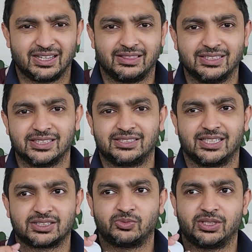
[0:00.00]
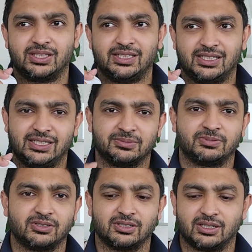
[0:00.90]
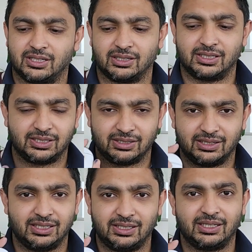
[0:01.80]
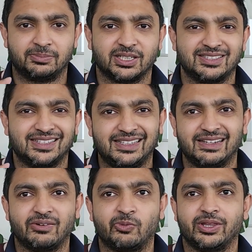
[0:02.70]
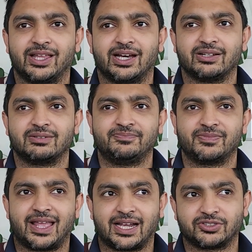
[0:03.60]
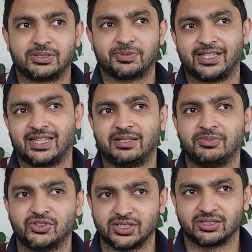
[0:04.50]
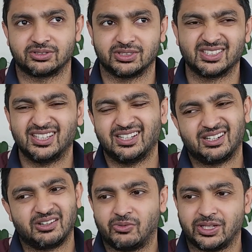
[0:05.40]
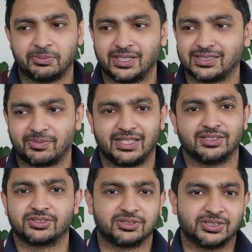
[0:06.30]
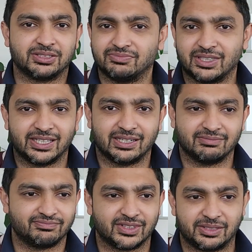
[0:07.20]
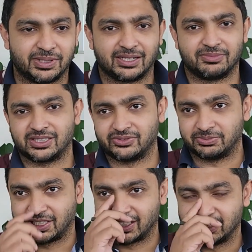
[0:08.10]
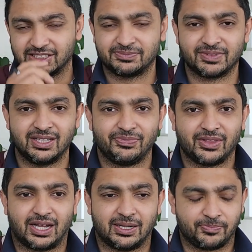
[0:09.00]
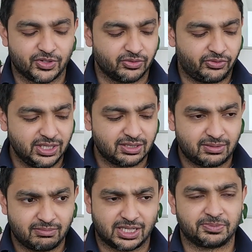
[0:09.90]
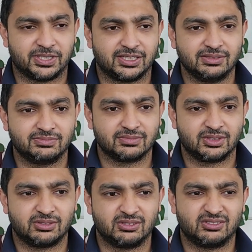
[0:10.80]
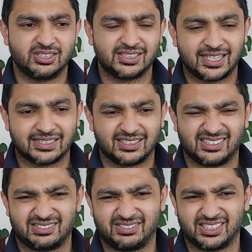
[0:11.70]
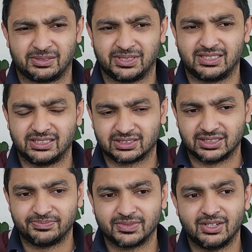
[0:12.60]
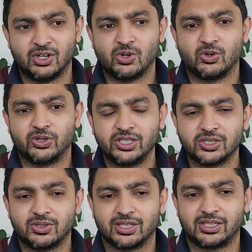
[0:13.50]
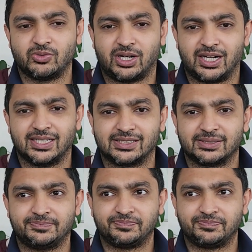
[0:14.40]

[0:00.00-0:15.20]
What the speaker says: this is just with the earbuds in without actually playing any music through it. When you play something else through it, then they're about as much of a muchness. So fit, much better. Noise cancelling's just a bit different. Audio quality wise,